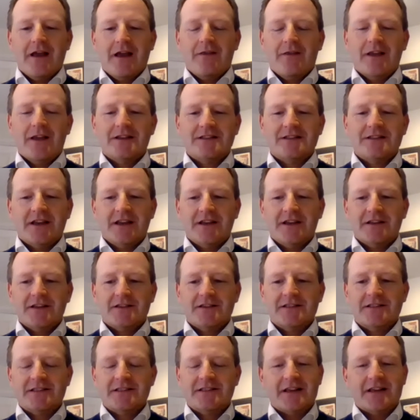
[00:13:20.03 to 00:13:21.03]
This
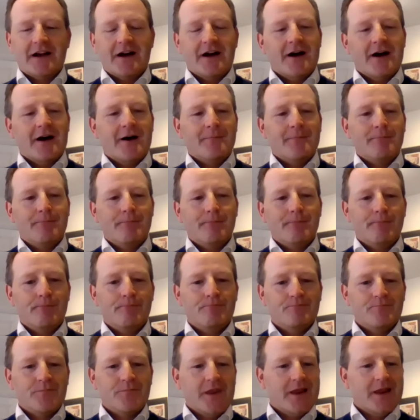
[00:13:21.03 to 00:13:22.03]
is, if I'm
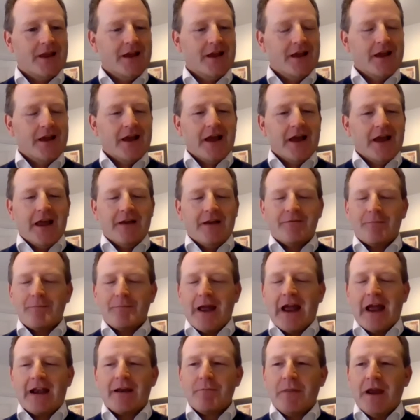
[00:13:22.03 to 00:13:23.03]

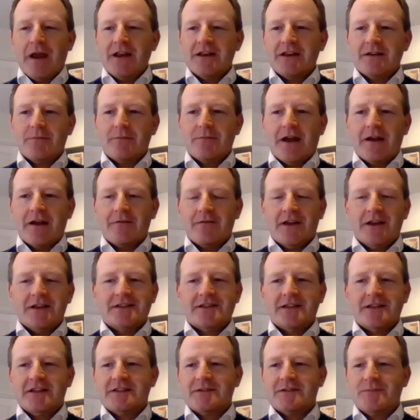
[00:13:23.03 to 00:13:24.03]
animated about
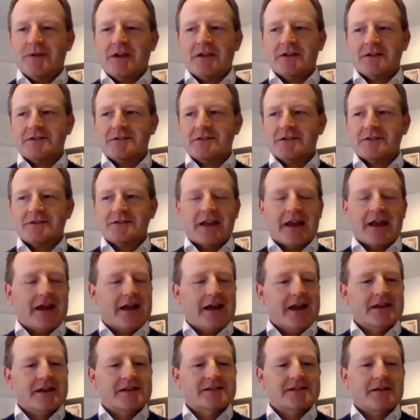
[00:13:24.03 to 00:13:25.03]
this, it's because just that
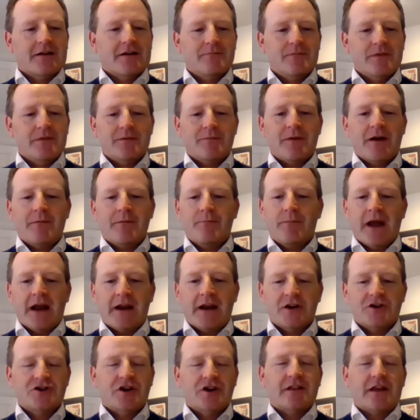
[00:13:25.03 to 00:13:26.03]
excitement about
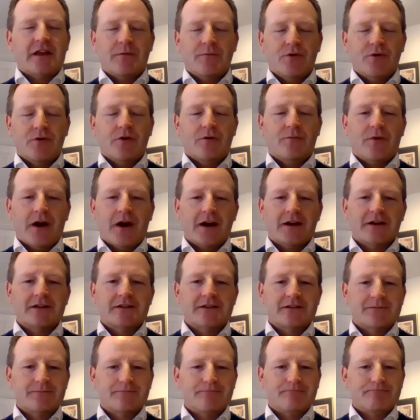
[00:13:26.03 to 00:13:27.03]
banishing that poor
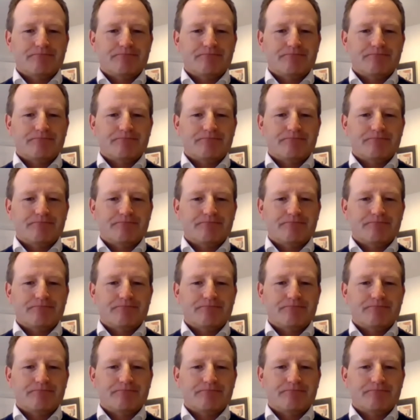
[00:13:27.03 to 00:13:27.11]
practice.